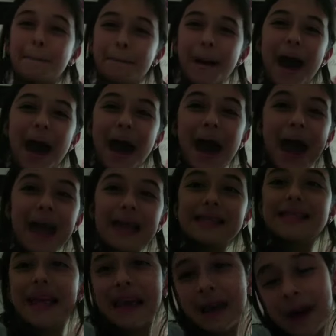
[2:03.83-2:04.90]
Bye,
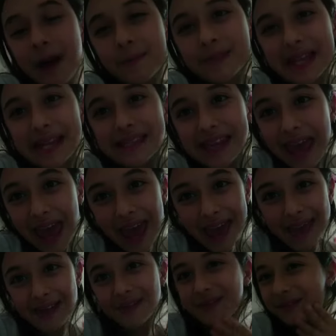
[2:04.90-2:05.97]
stay home, stay
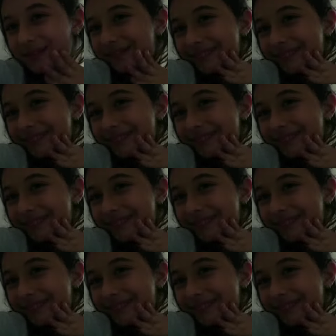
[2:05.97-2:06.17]
safe.